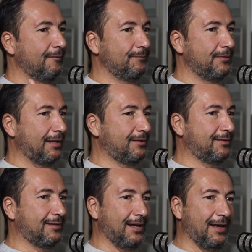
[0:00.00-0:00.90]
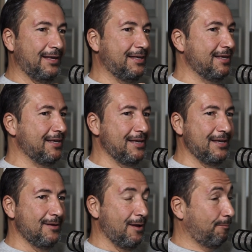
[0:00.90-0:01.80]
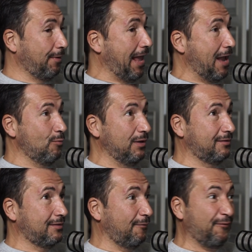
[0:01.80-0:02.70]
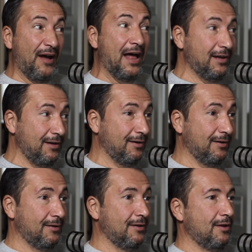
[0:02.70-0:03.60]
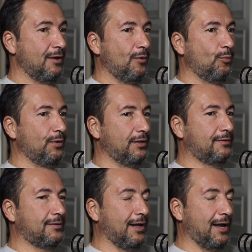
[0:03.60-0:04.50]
that he play with fun, with